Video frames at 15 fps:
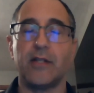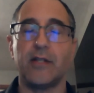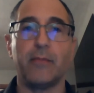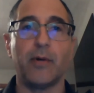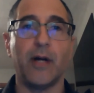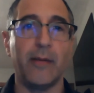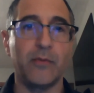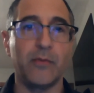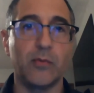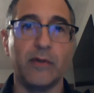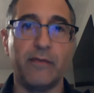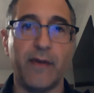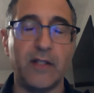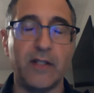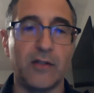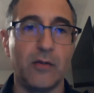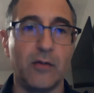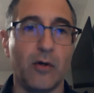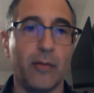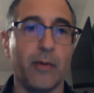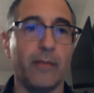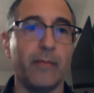of the same problems we face in
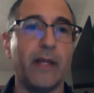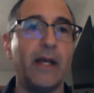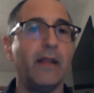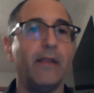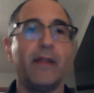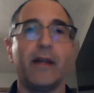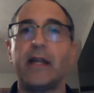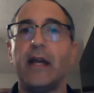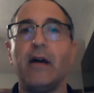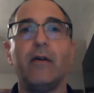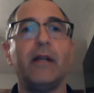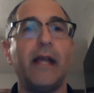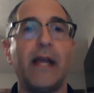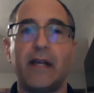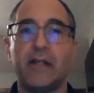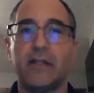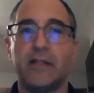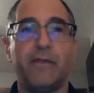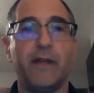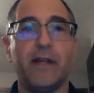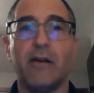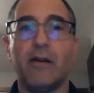Normal. The county has
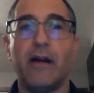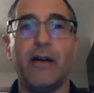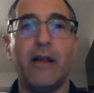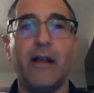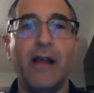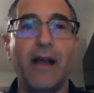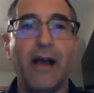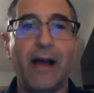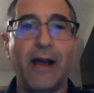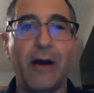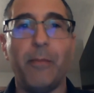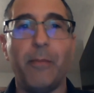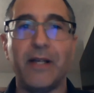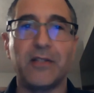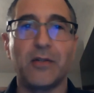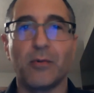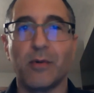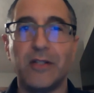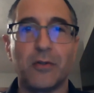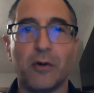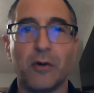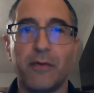to figure out how best to
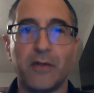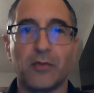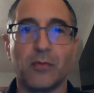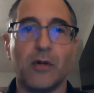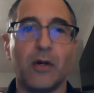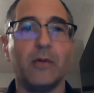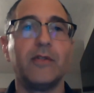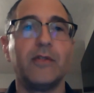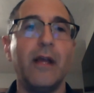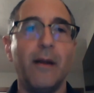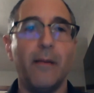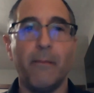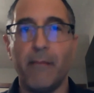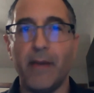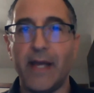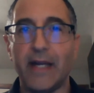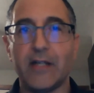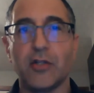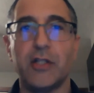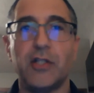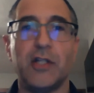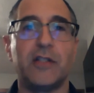resurface roads,
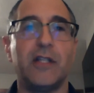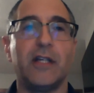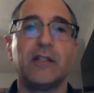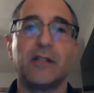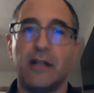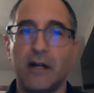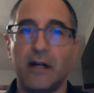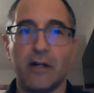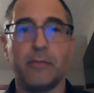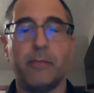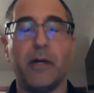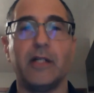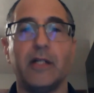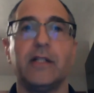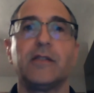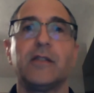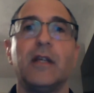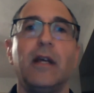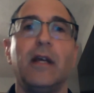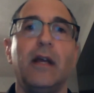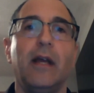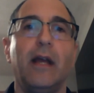manage logistics, large budgets,
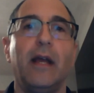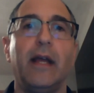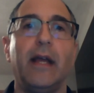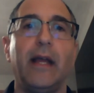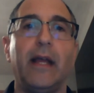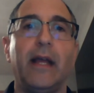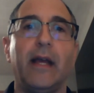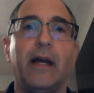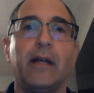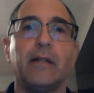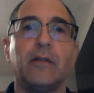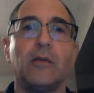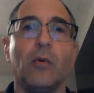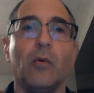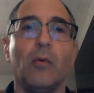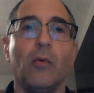and